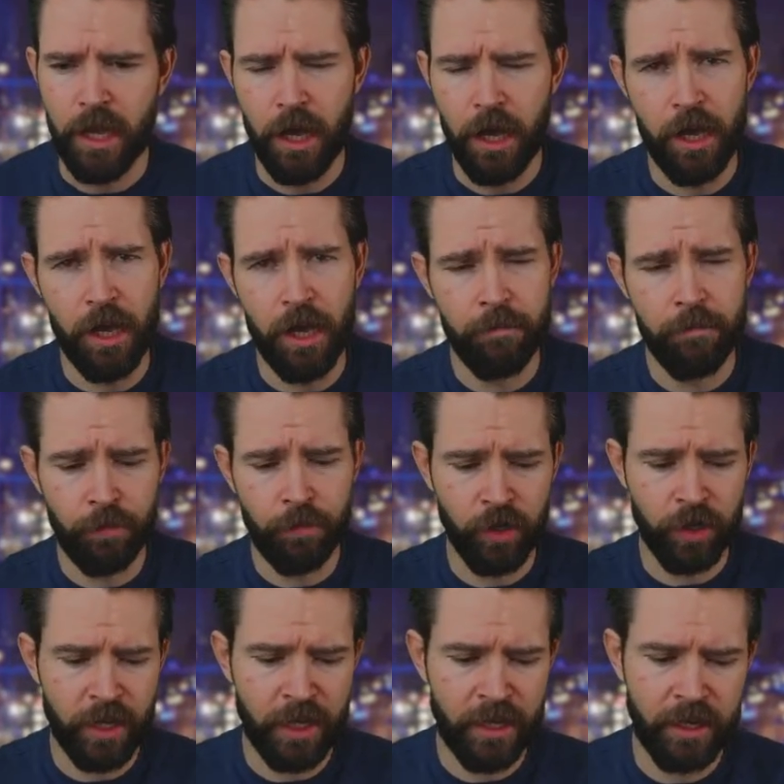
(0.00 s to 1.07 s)
but
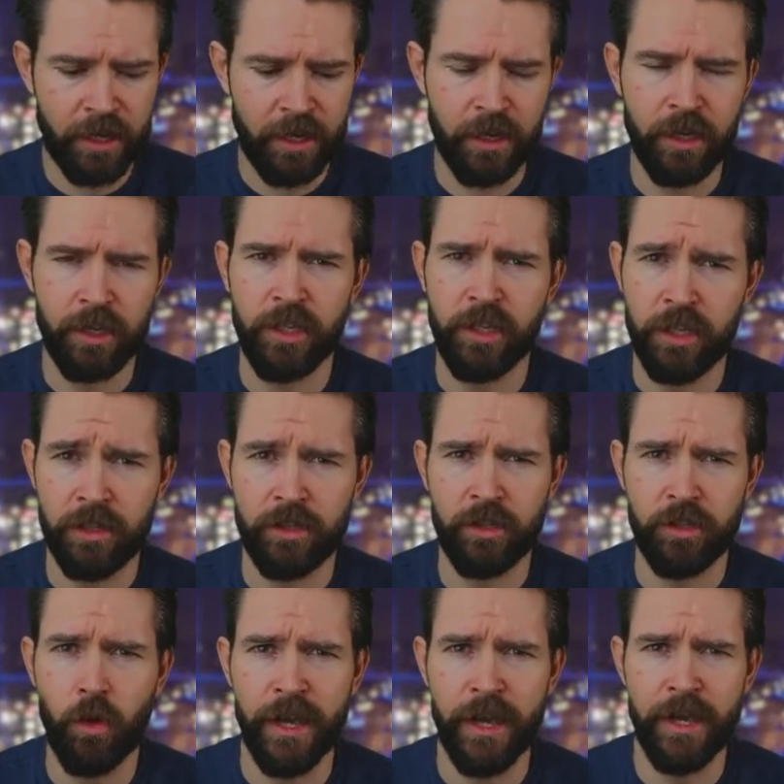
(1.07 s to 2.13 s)
you can
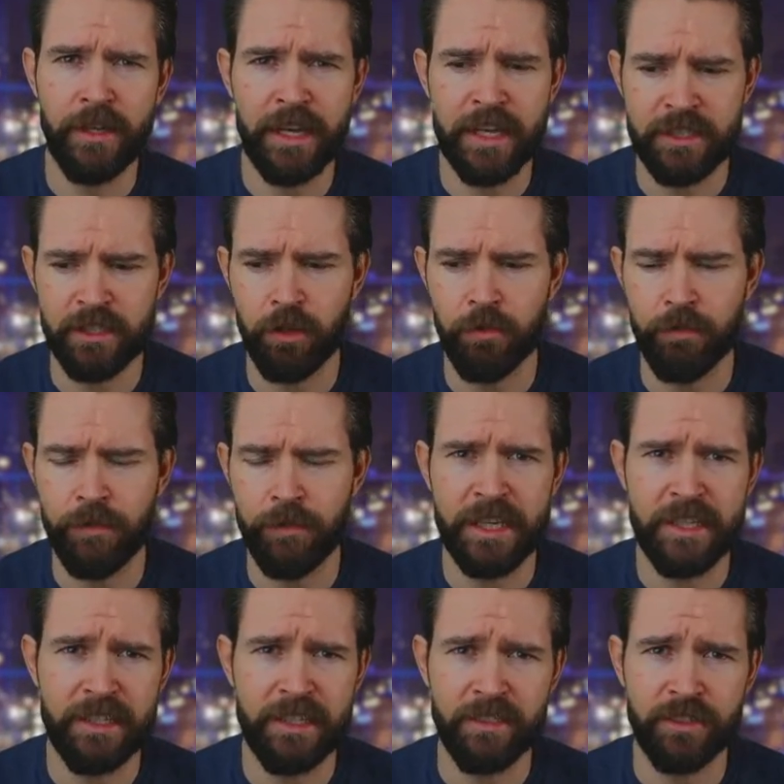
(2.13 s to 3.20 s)
go ahead and ask on
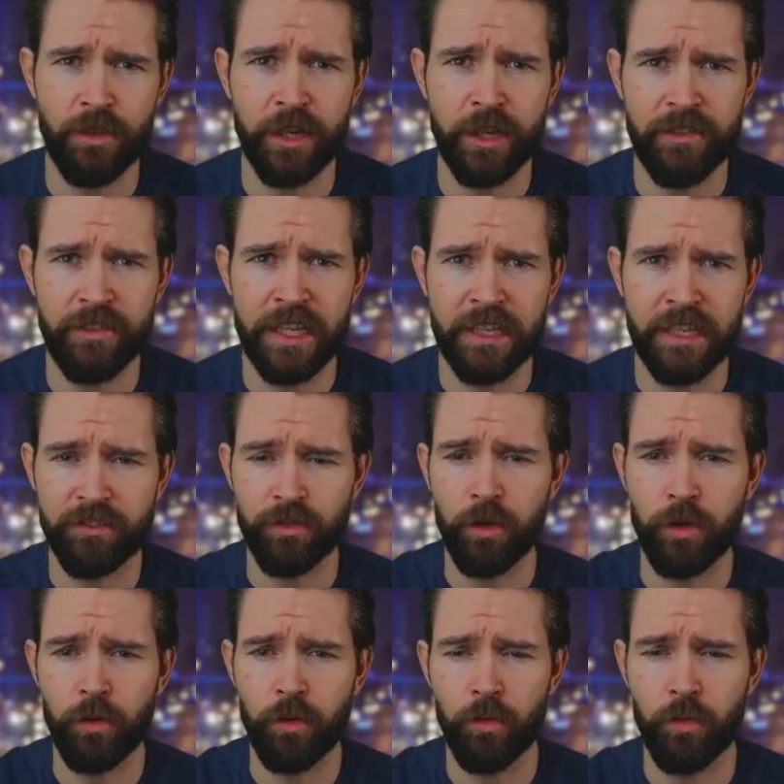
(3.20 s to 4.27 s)
my Discord if you get
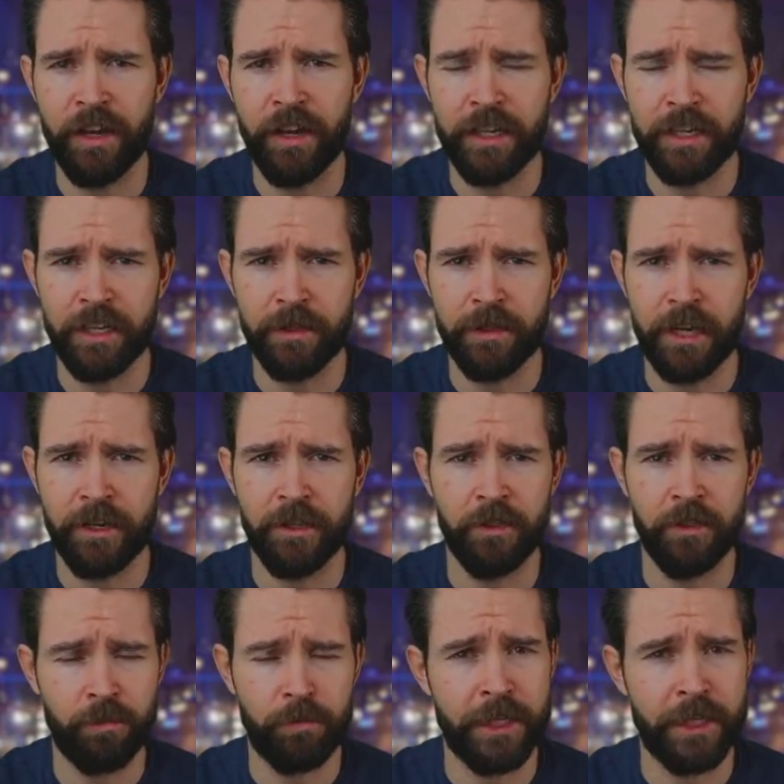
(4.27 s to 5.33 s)
stuck with
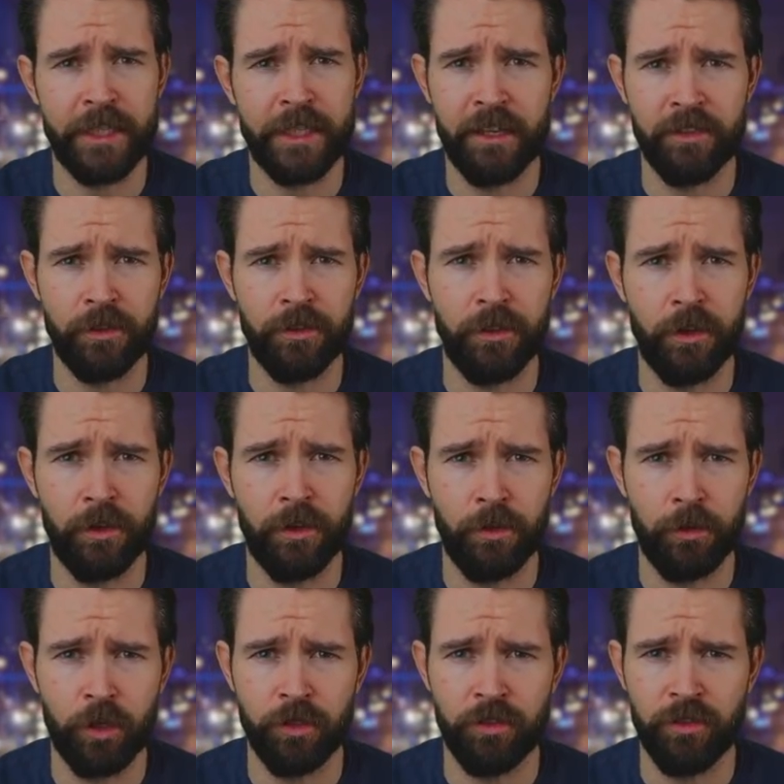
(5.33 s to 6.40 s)
iGameGuardian. There's plenty of guys on there
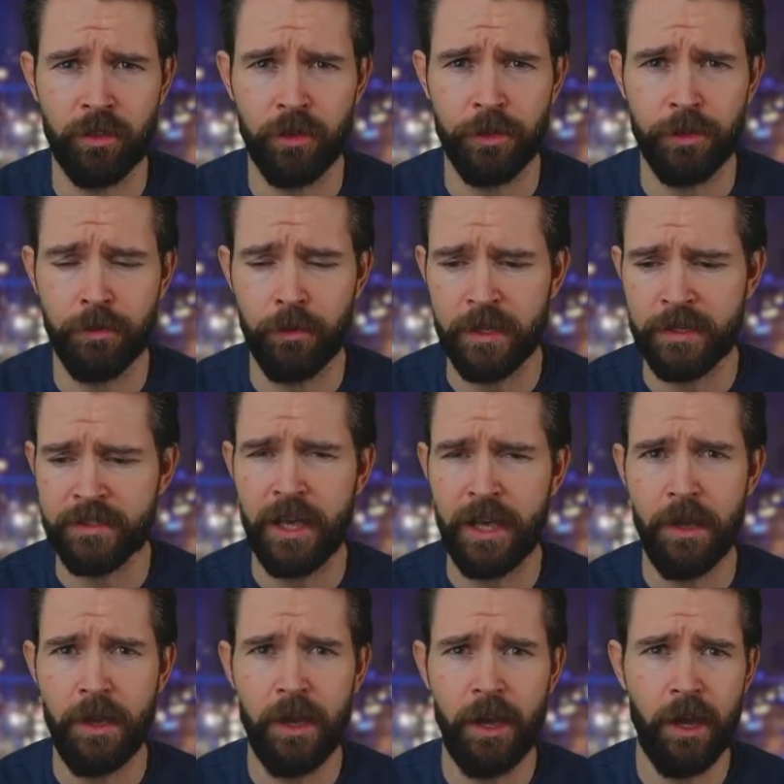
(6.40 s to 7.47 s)
who could talk you through it,
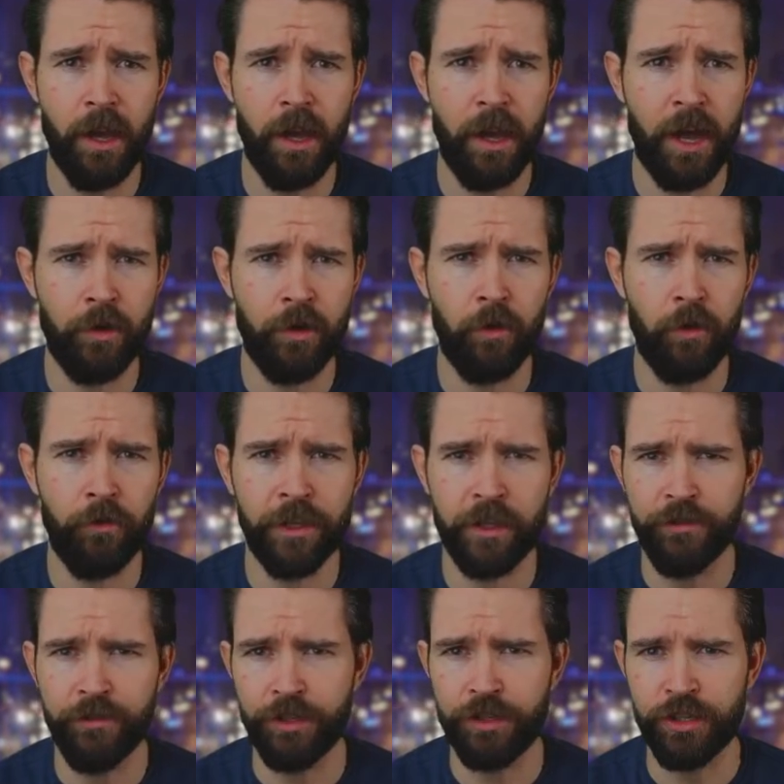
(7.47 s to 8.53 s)
and hopefully in
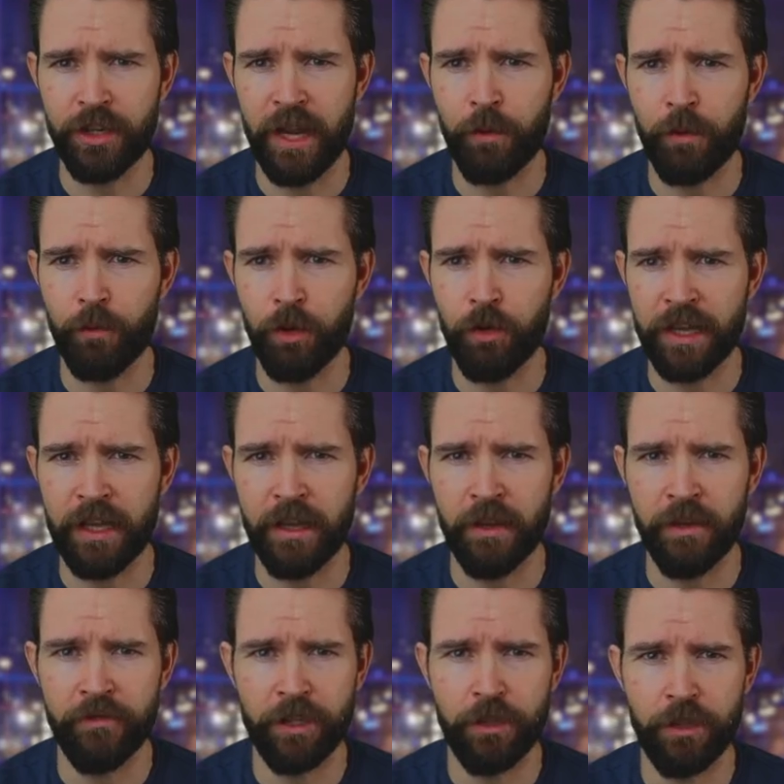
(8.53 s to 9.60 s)
the future I will get
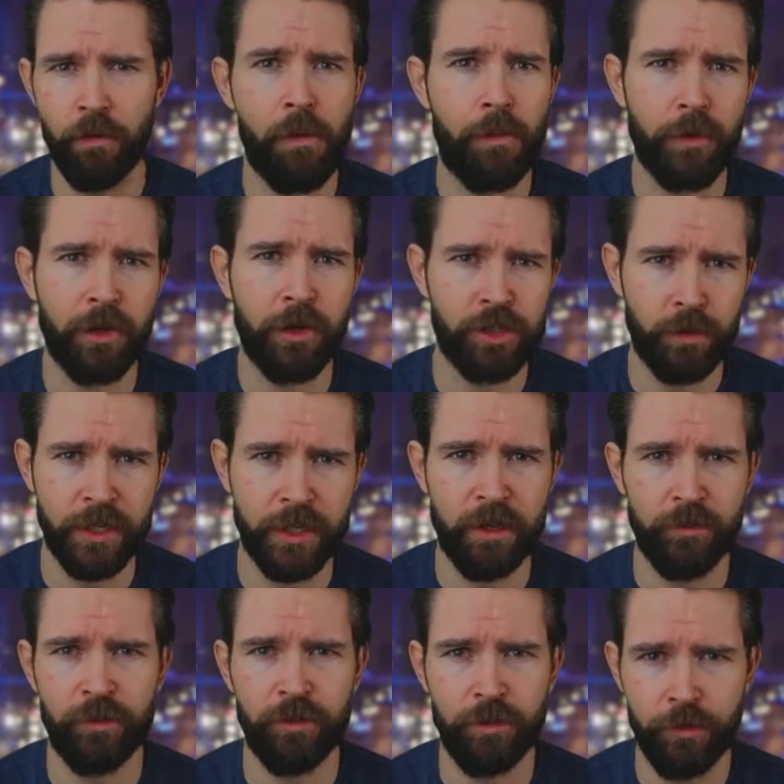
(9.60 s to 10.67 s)
a video up showing you
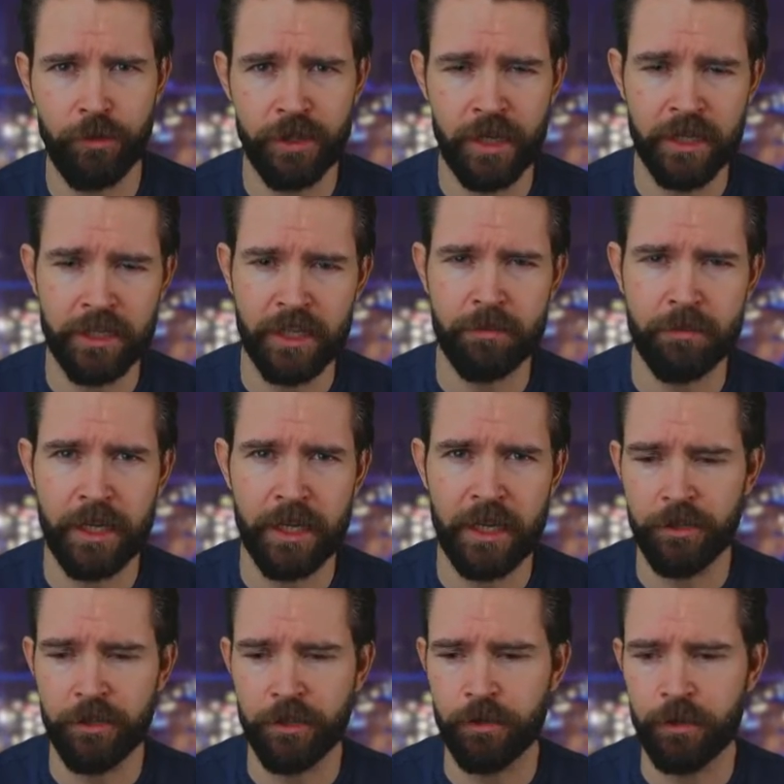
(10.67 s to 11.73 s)
how to use
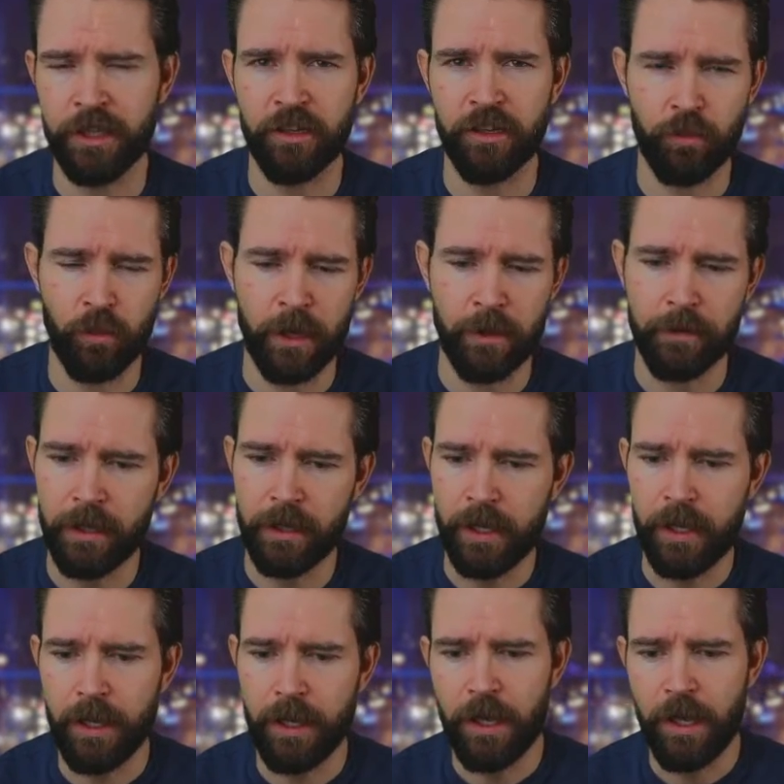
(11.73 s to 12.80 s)
iGameGuardian doing it as well.
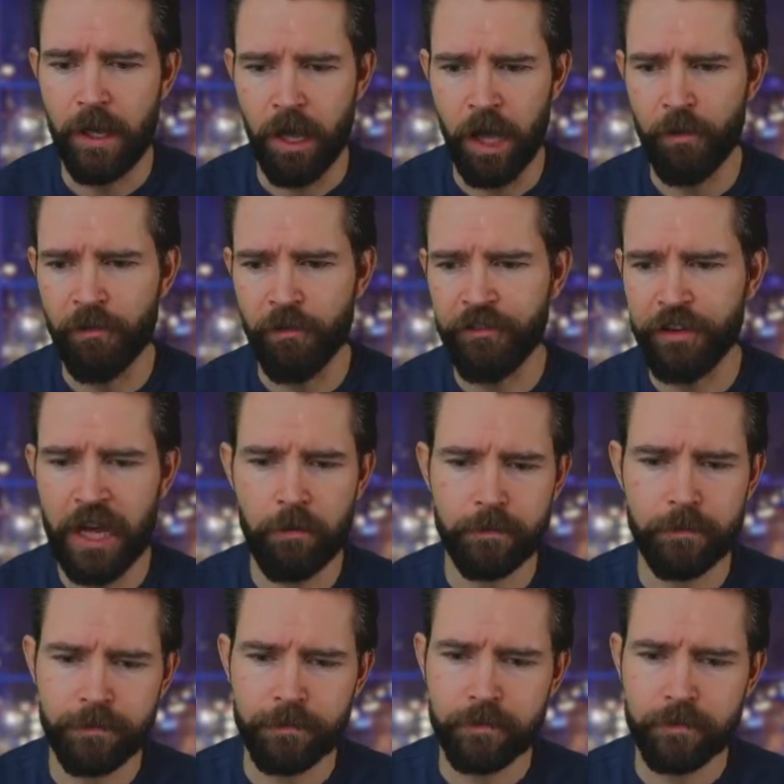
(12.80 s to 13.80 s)
But for now,